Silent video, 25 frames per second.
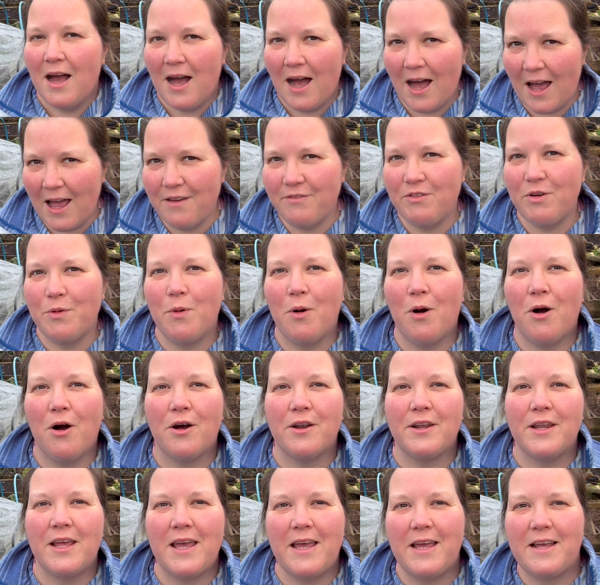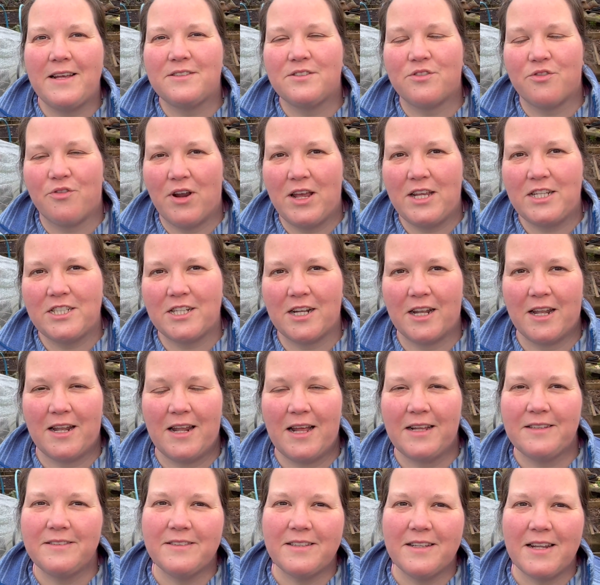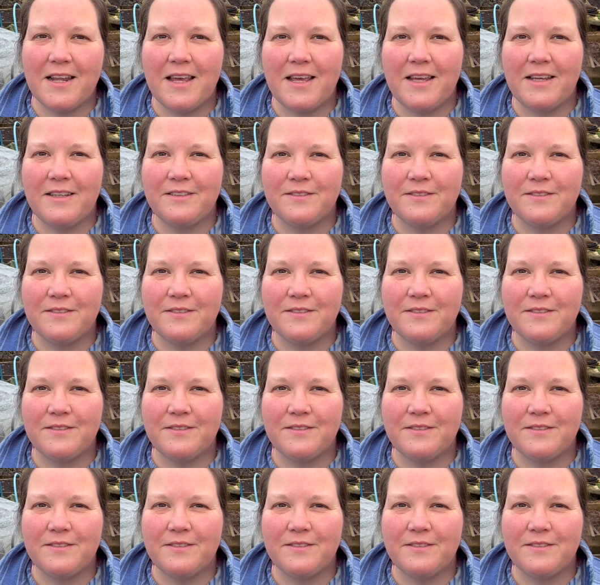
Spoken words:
Hi everyone, it's Rachel and Anthony.